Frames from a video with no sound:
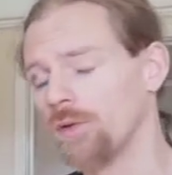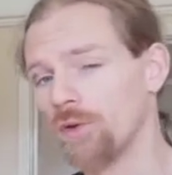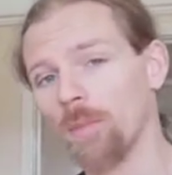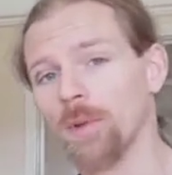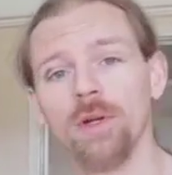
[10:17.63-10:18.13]

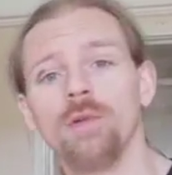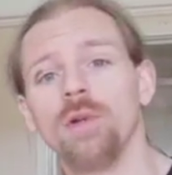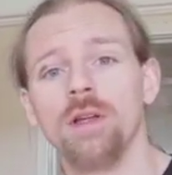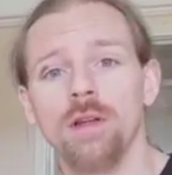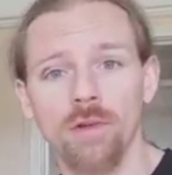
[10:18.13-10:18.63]
Drop a note
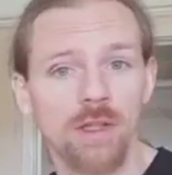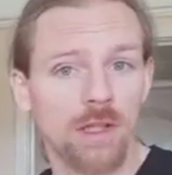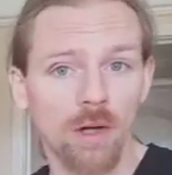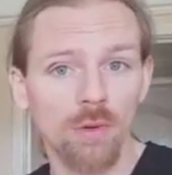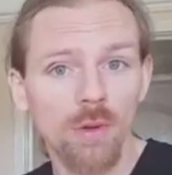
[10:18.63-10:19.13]
in the
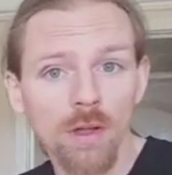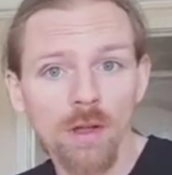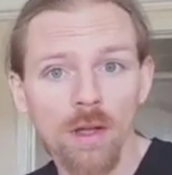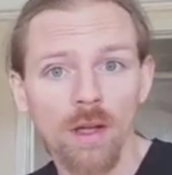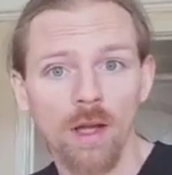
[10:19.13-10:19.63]
video,
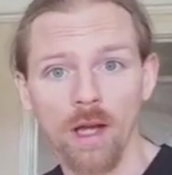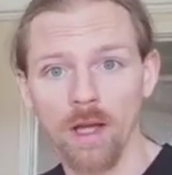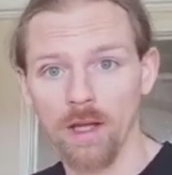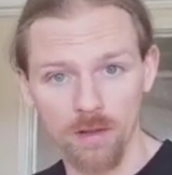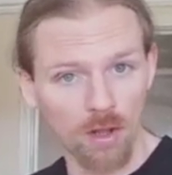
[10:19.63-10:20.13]

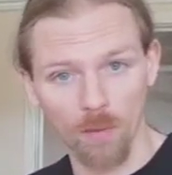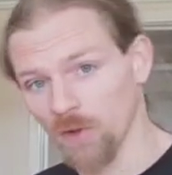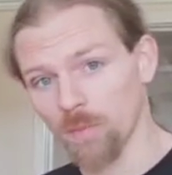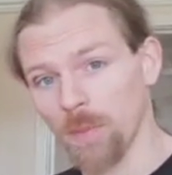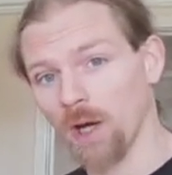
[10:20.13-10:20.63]
in the
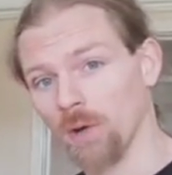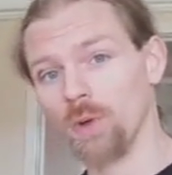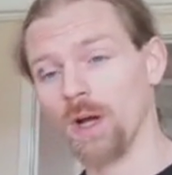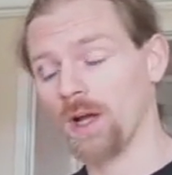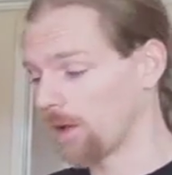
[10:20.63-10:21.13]
comments
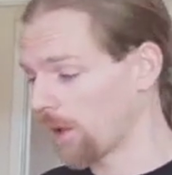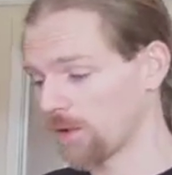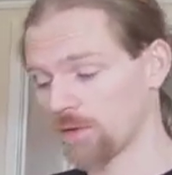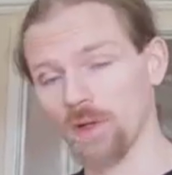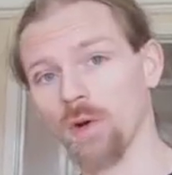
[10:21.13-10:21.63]
below, and let
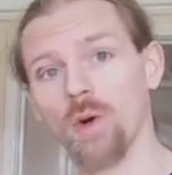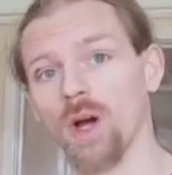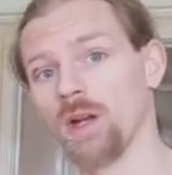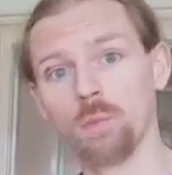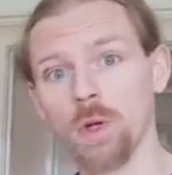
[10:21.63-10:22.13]
us know,
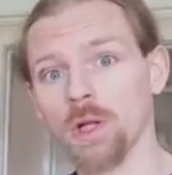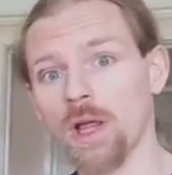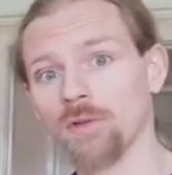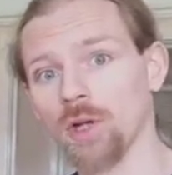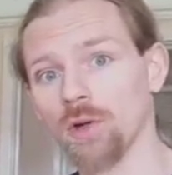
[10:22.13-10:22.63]
and we'll
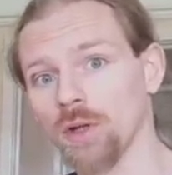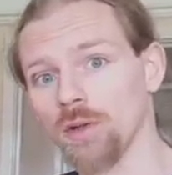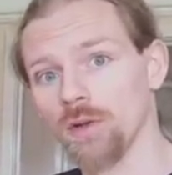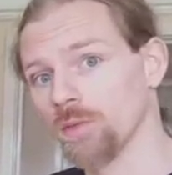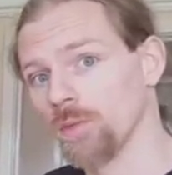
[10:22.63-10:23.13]
have a look and
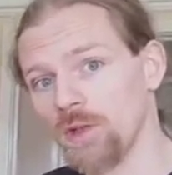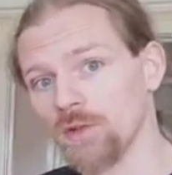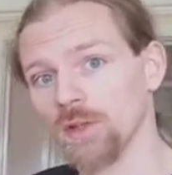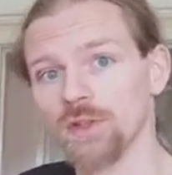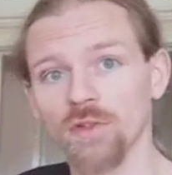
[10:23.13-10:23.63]
do some
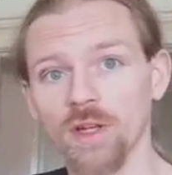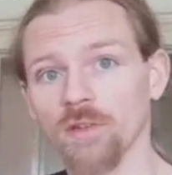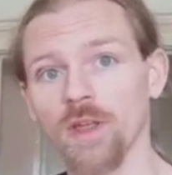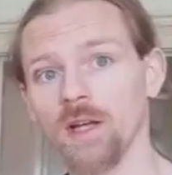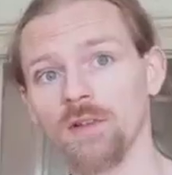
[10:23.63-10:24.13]
research and see if
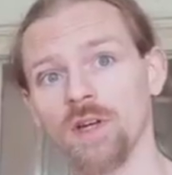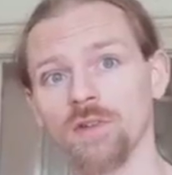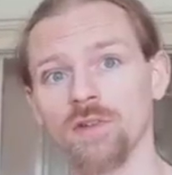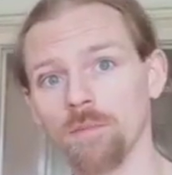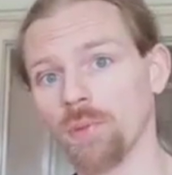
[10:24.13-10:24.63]
they
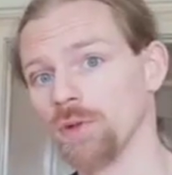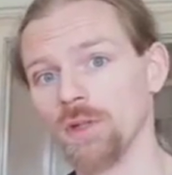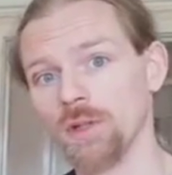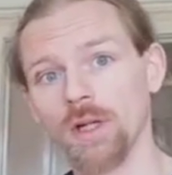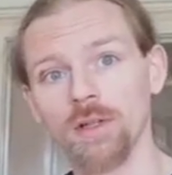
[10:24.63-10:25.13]
exist and point you
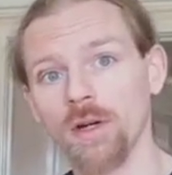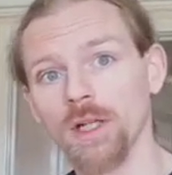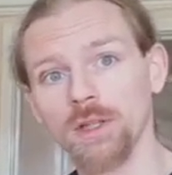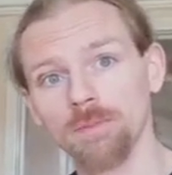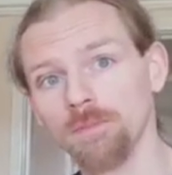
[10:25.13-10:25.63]
in the right
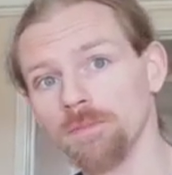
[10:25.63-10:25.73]
direction.